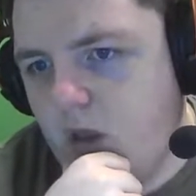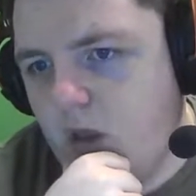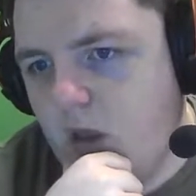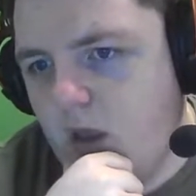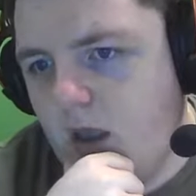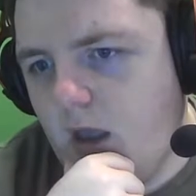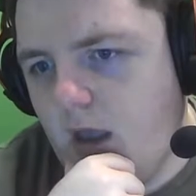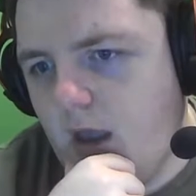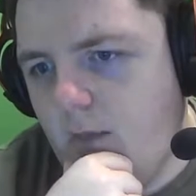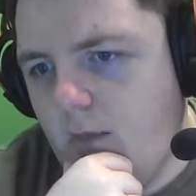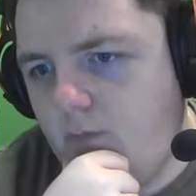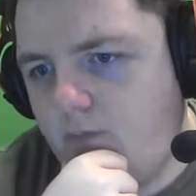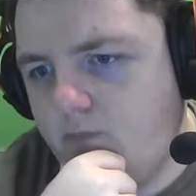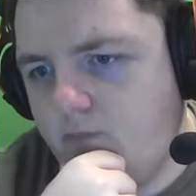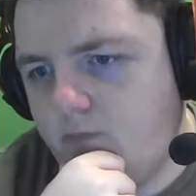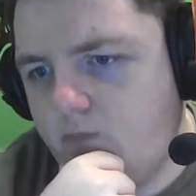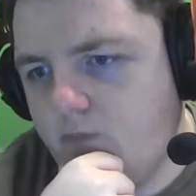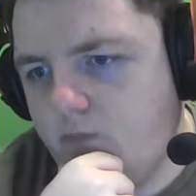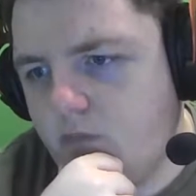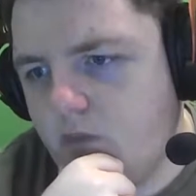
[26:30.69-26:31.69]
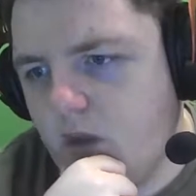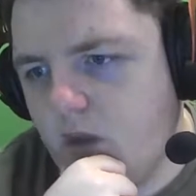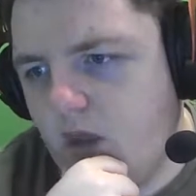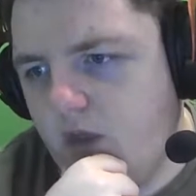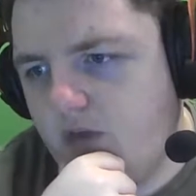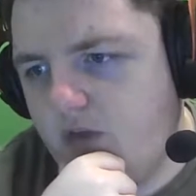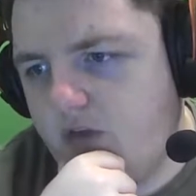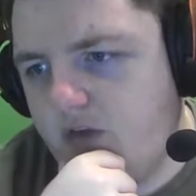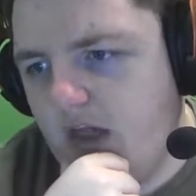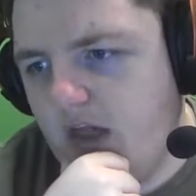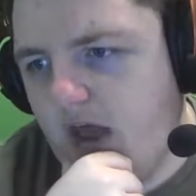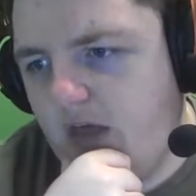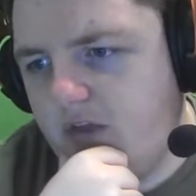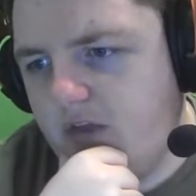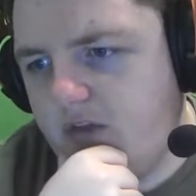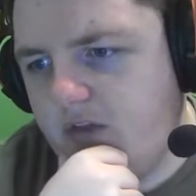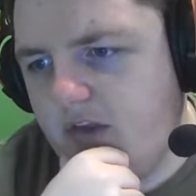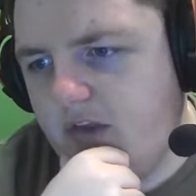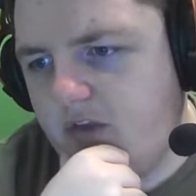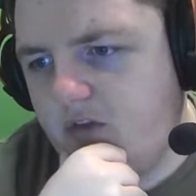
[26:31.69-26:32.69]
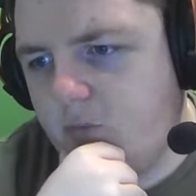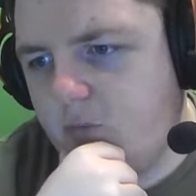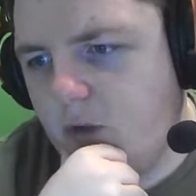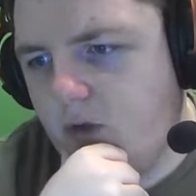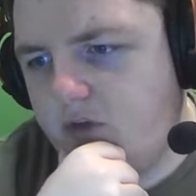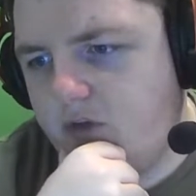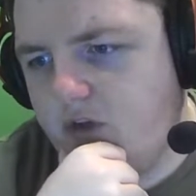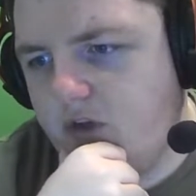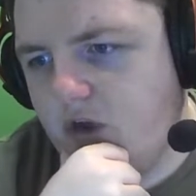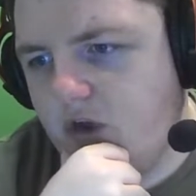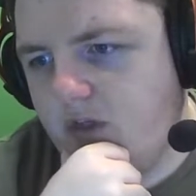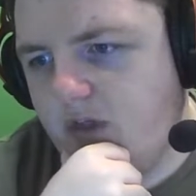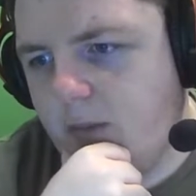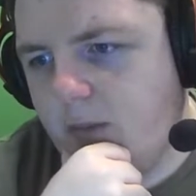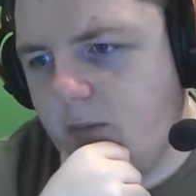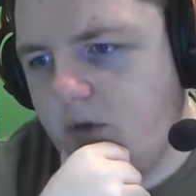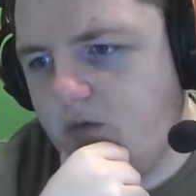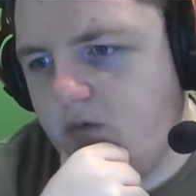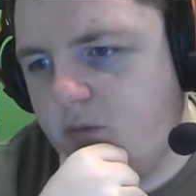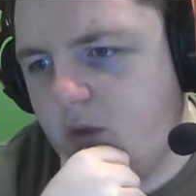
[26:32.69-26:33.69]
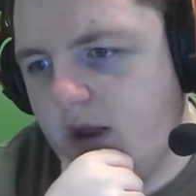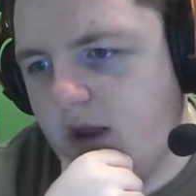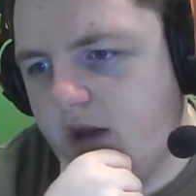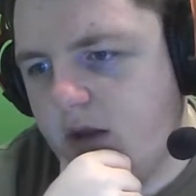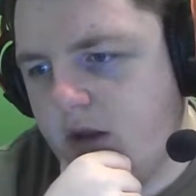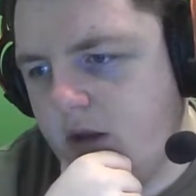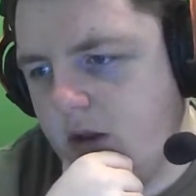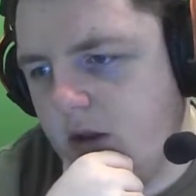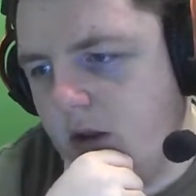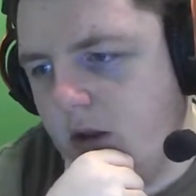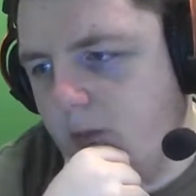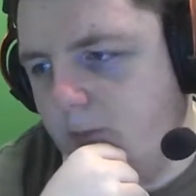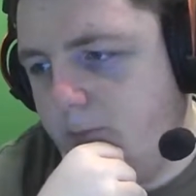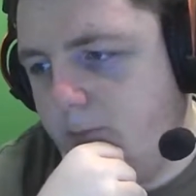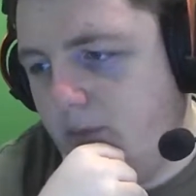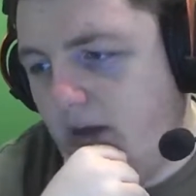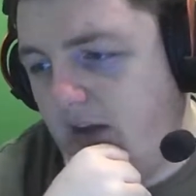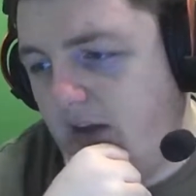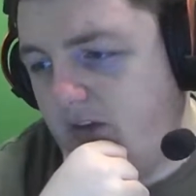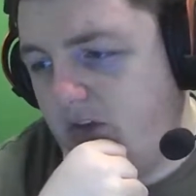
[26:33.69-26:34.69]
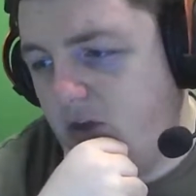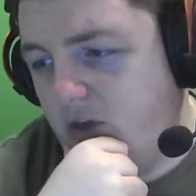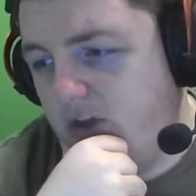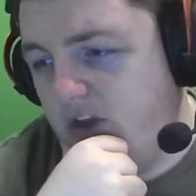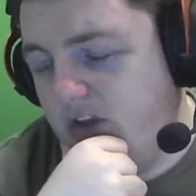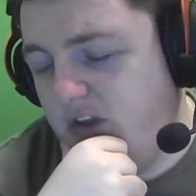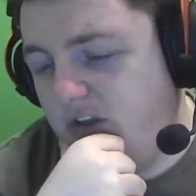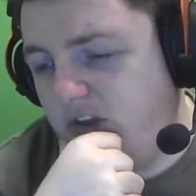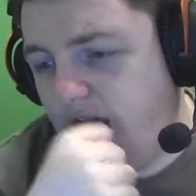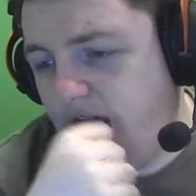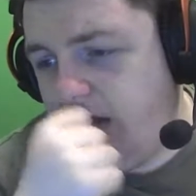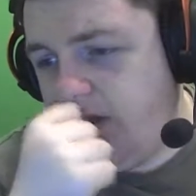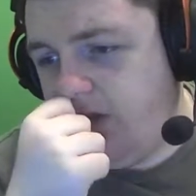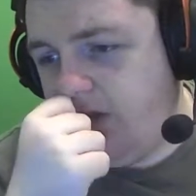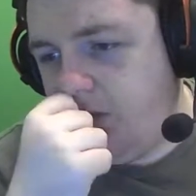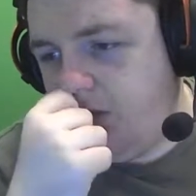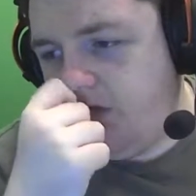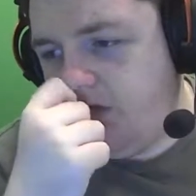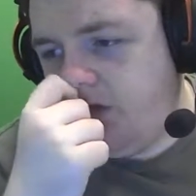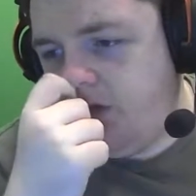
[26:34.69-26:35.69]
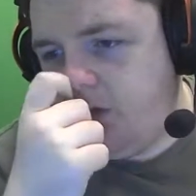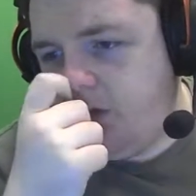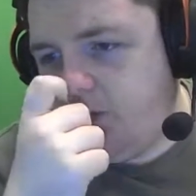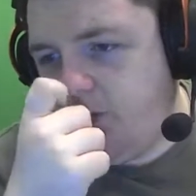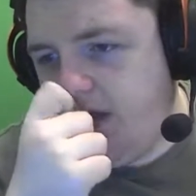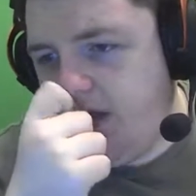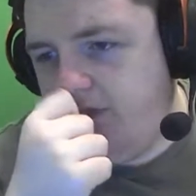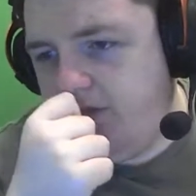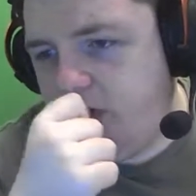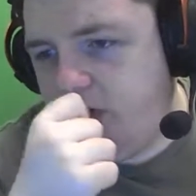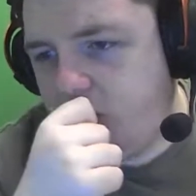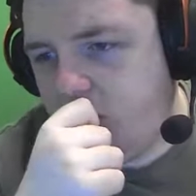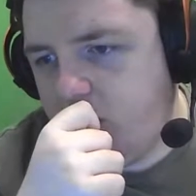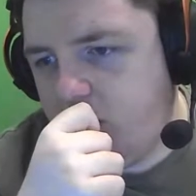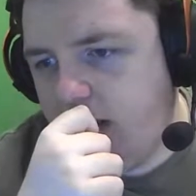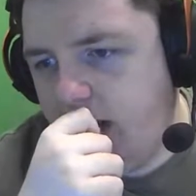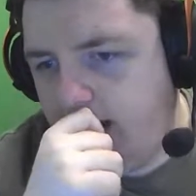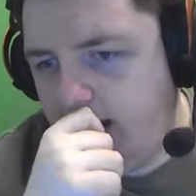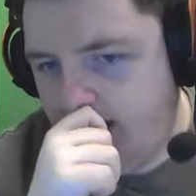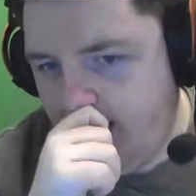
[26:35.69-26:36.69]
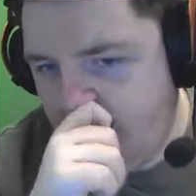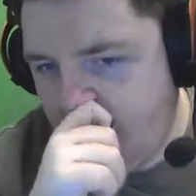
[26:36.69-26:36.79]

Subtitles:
at the start of this season, but obviously got that move when Barcelona decided they wanted to do a bit of a culling.